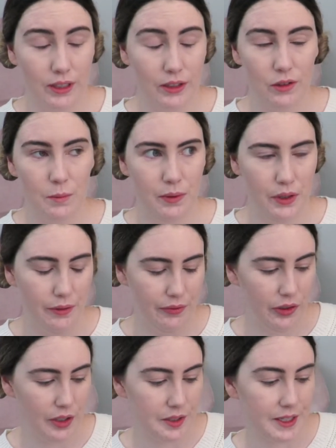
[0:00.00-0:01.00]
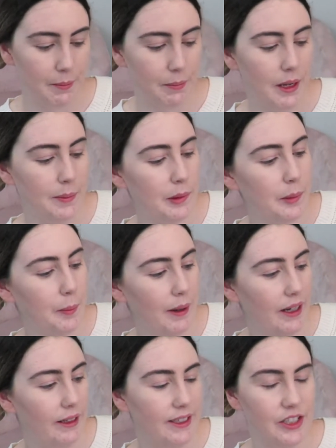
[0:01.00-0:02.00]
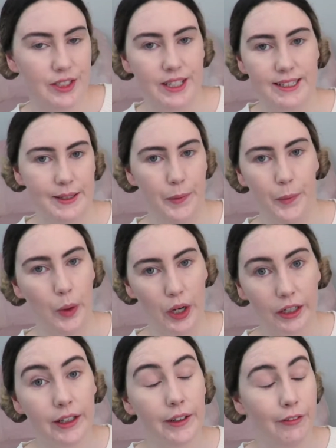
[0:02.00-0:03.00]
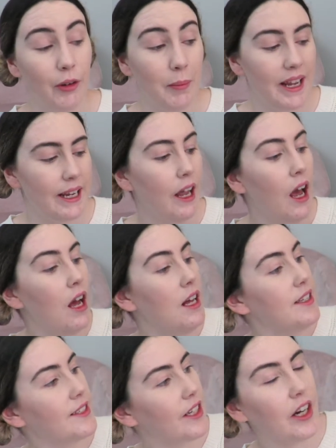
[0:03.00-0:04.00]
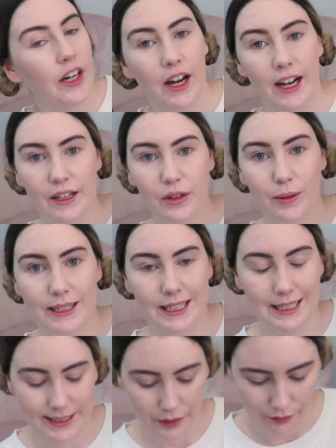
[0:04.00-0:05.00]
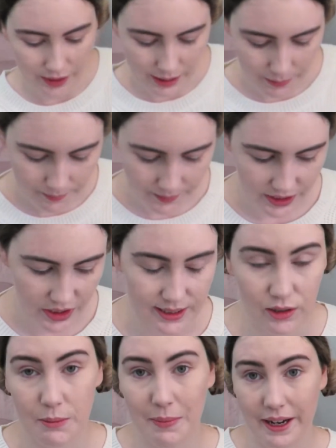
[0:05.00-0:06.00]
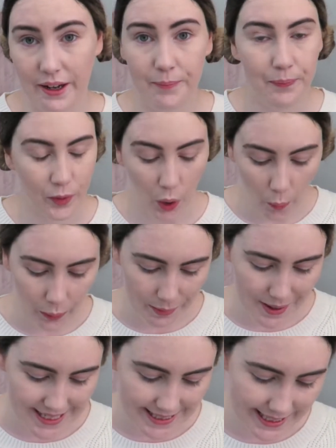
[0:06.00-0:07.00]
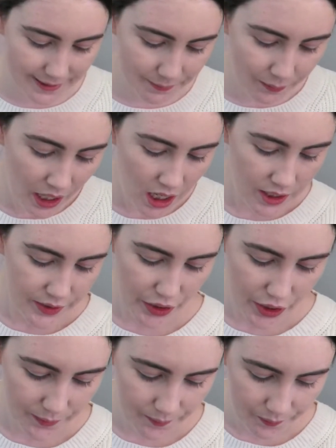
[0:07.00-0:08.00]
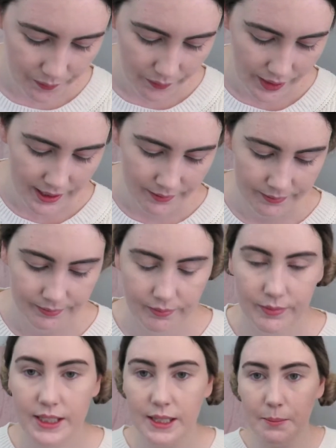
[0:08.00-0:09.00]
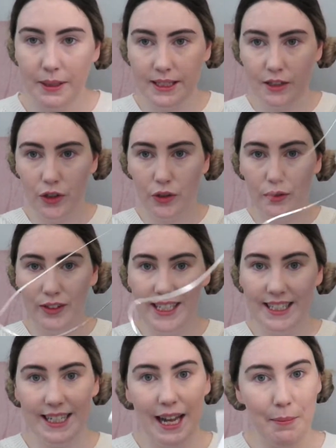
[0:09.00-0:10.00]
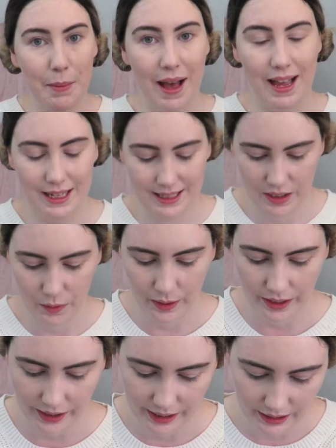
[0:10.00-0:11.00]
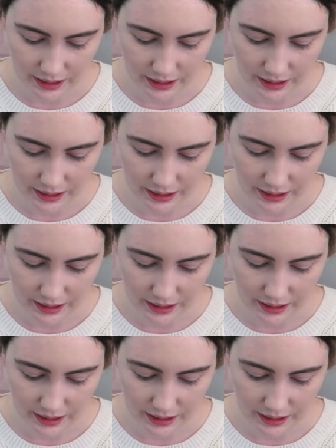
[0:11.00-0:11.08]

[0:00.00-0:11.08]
It looks beautiful on some people, but it just doesn't work for me. So I always get silver. It just looks better with my skin. So yeah, some bits of jewelry to get me back into wearing